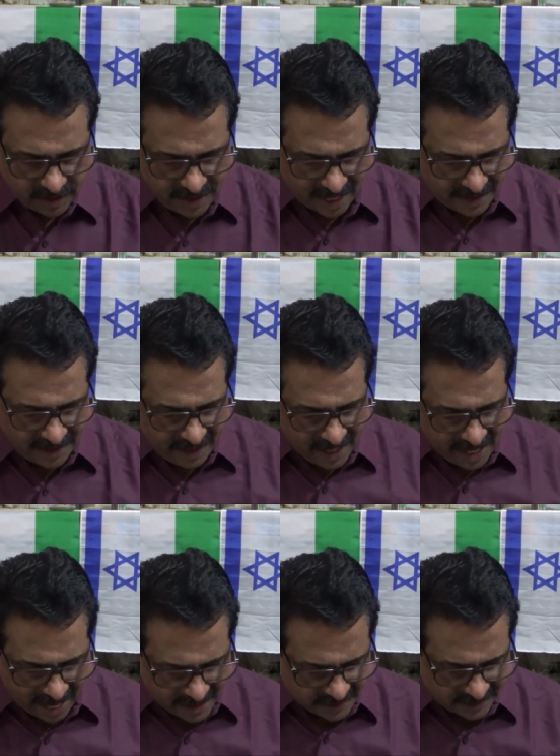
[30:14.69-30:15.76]
that he
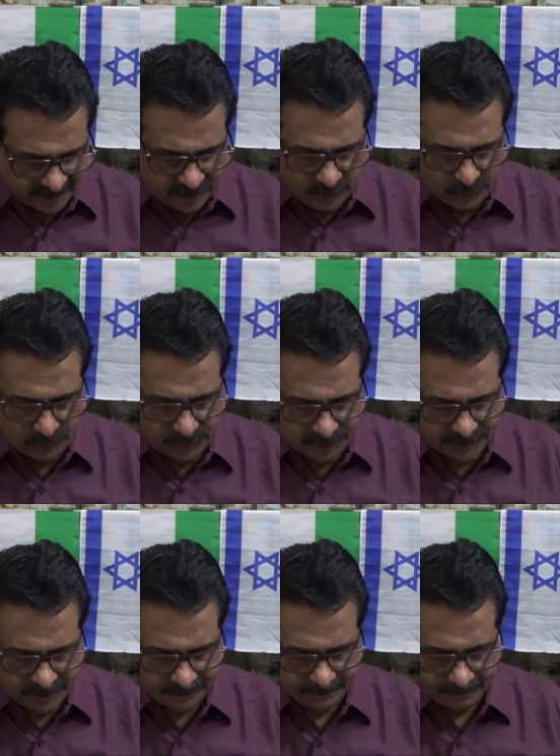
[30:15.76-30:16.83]

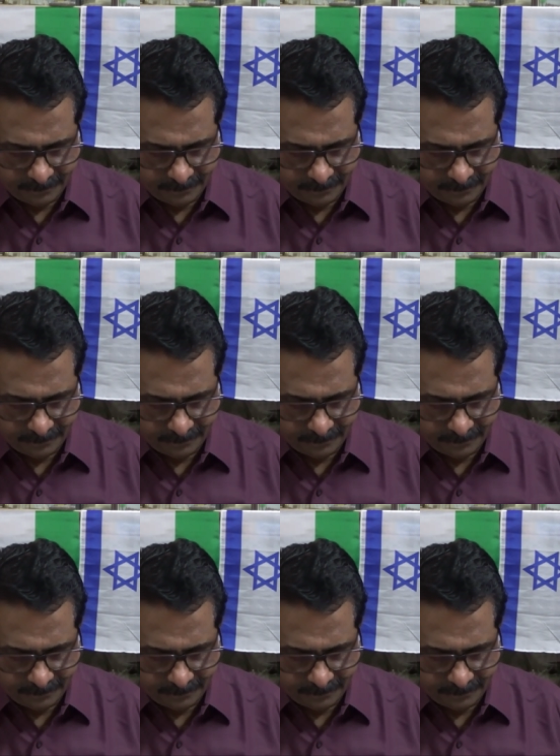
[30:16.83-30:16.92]
executes.